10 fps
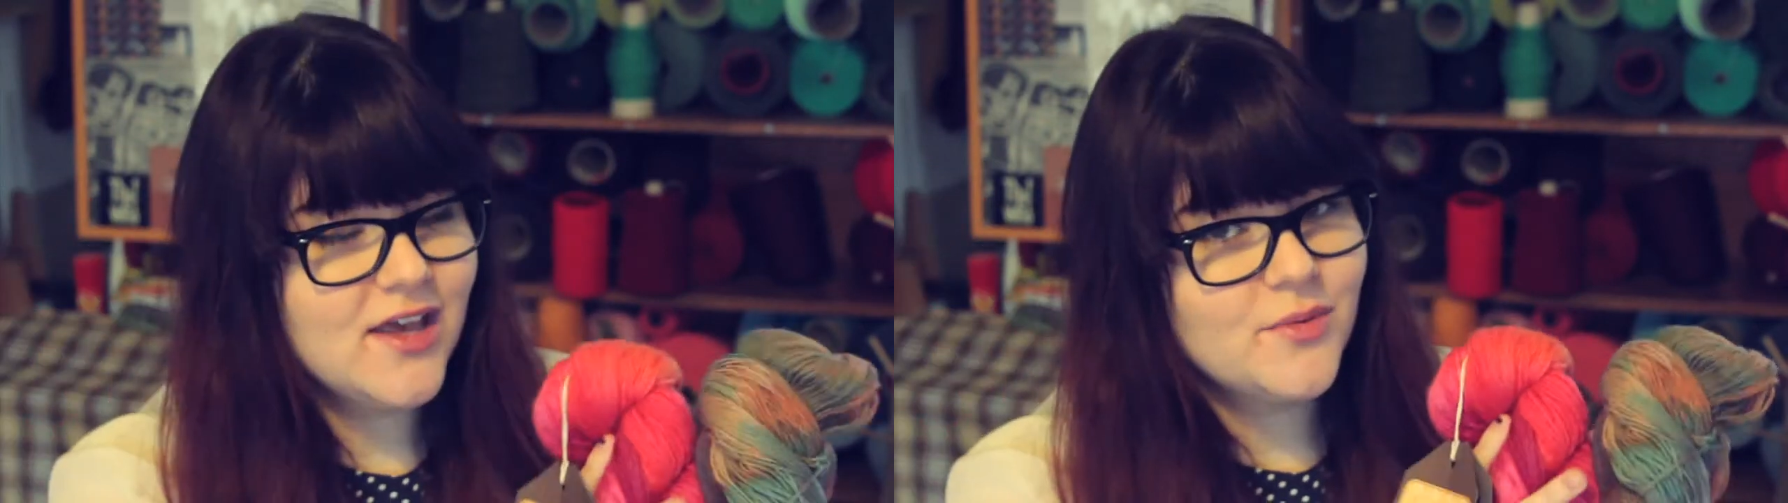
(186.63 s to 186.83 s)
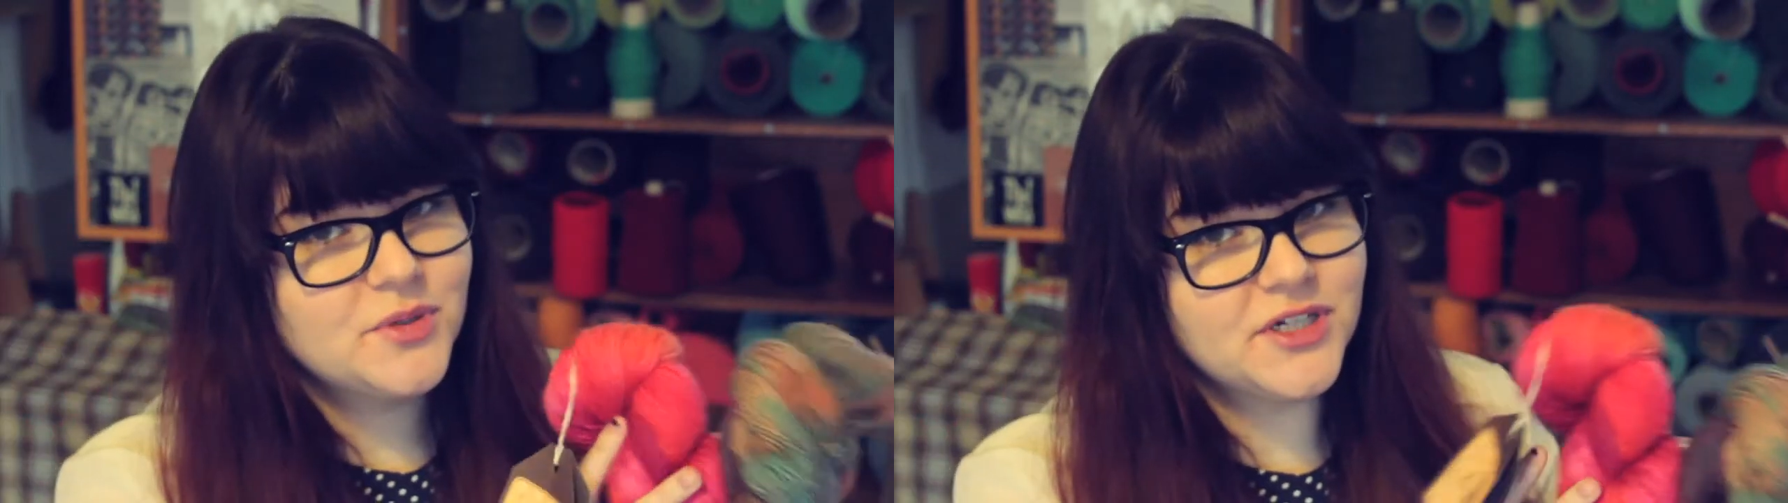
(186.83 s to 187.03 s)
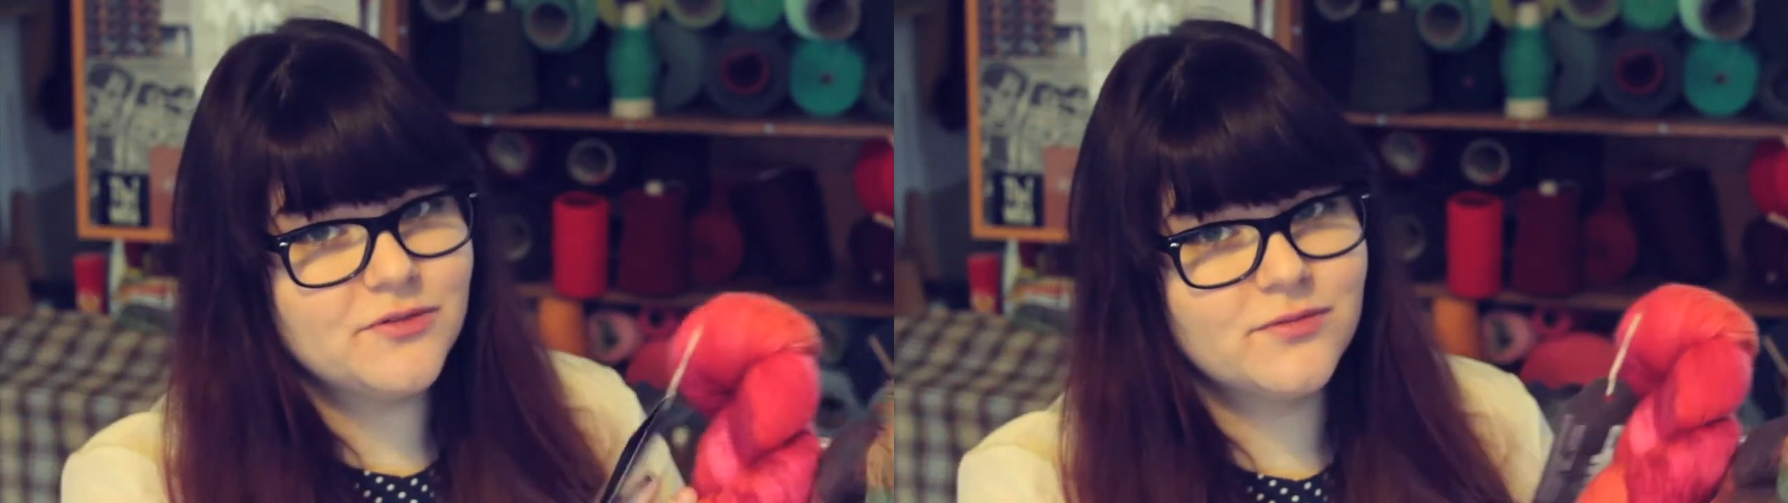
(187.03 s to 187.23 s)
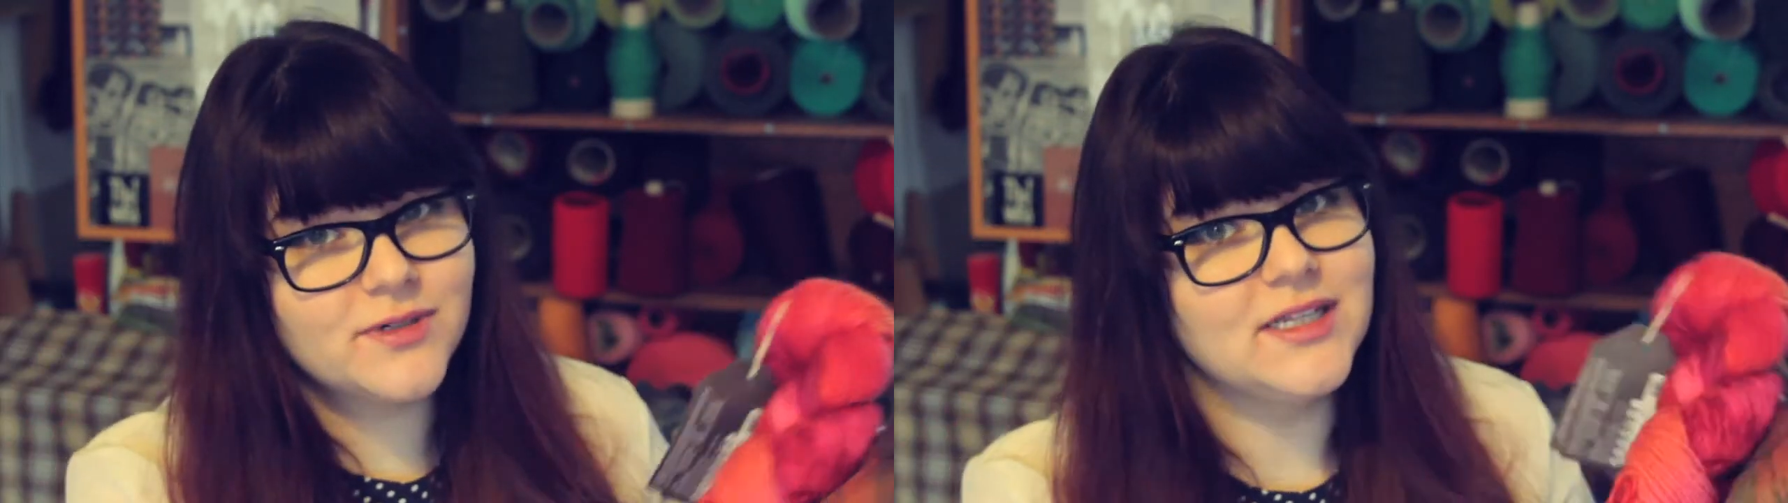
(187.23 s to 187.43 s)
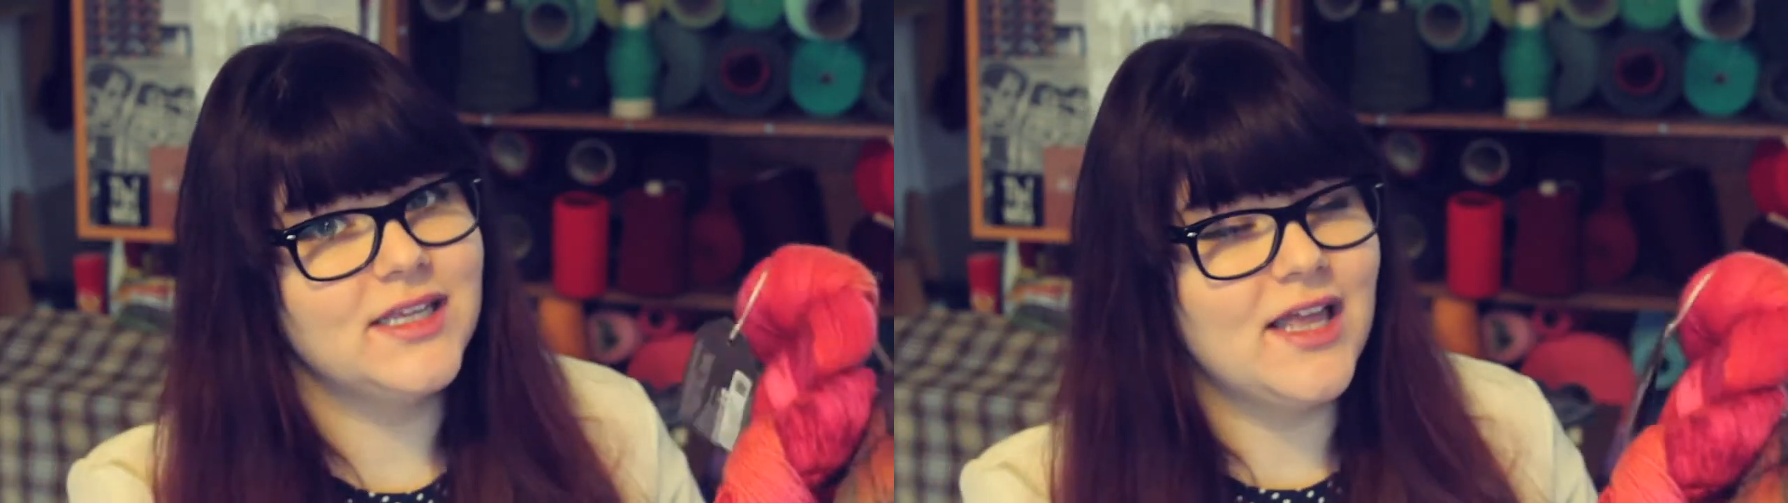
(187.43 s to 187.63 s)
which I
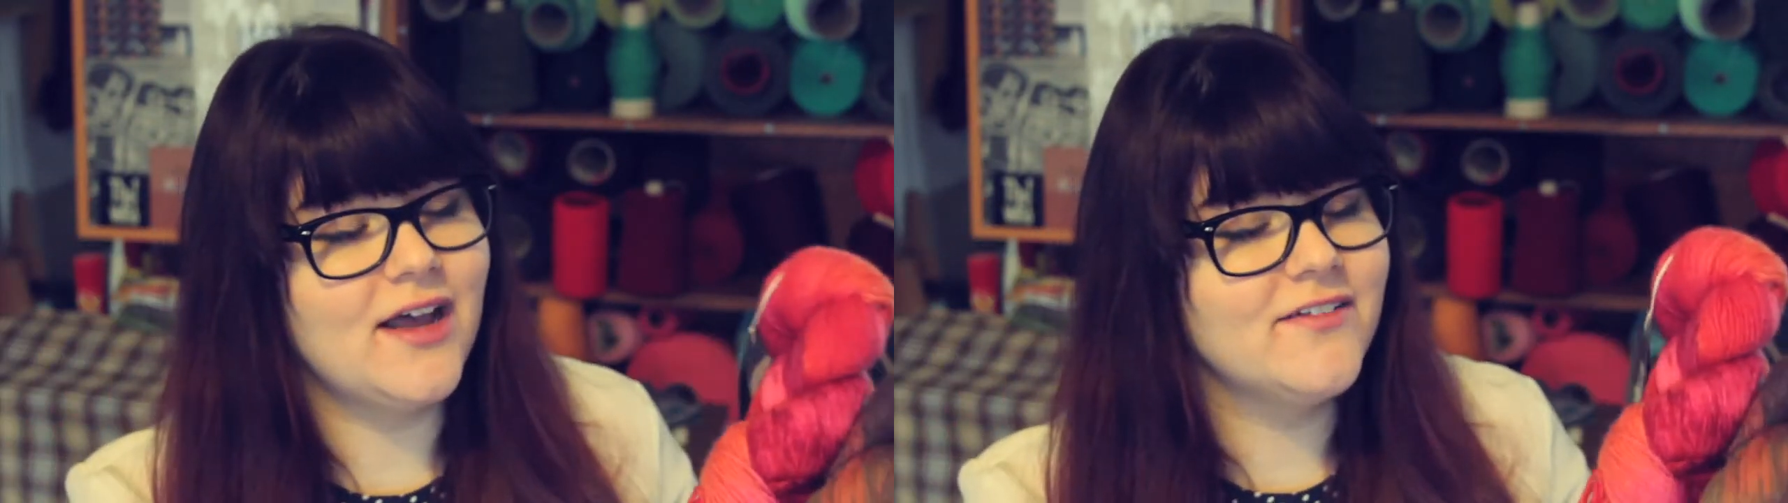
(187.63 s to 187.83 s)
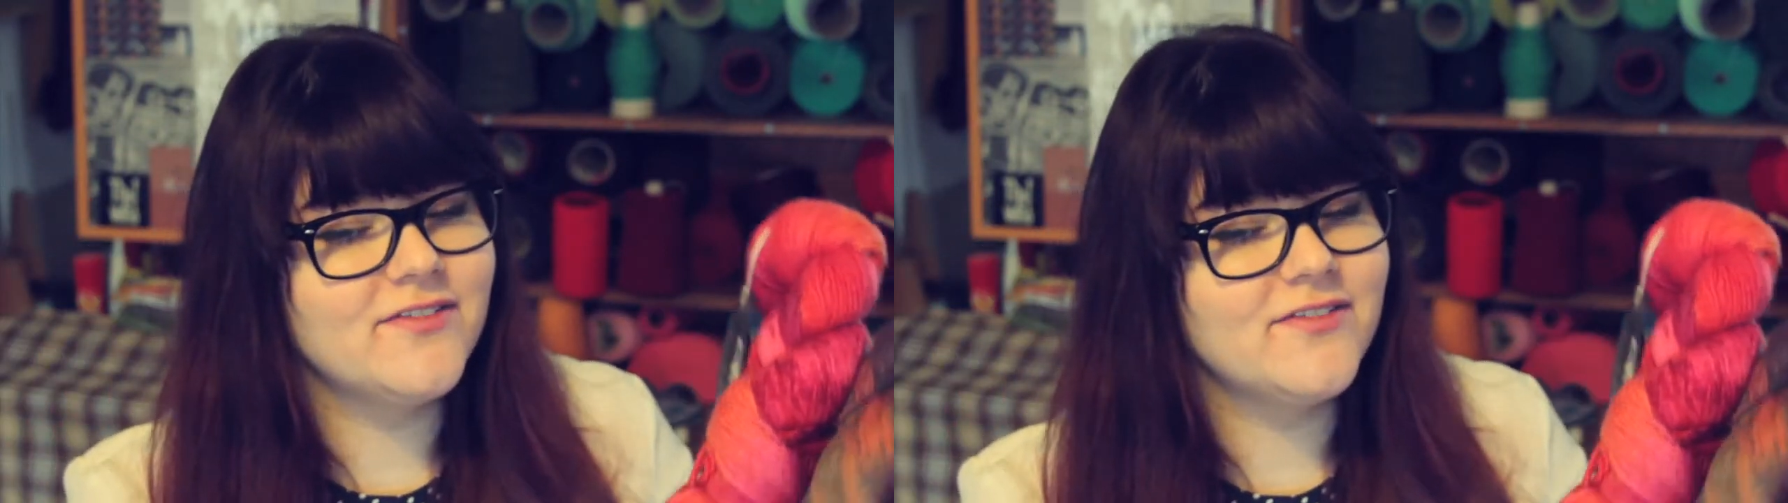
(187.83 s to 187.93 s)
really love.